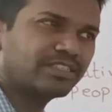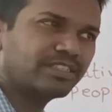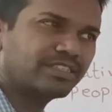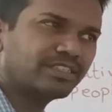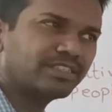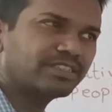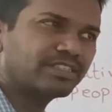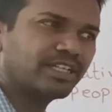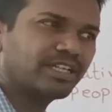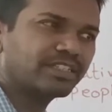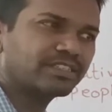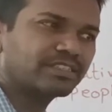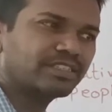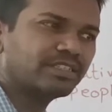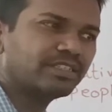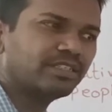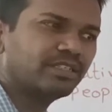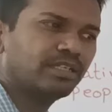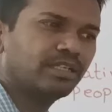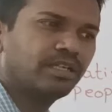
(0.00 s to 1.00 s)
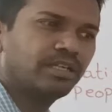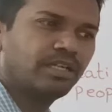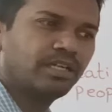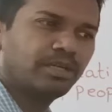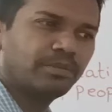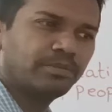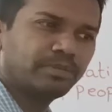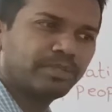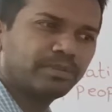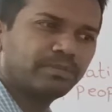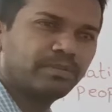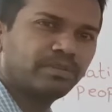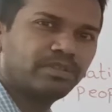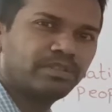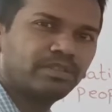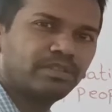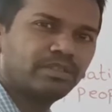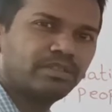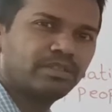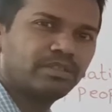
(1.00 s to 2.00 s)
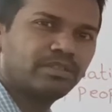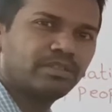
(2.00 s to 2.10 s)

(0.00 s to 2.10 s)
In this election, people,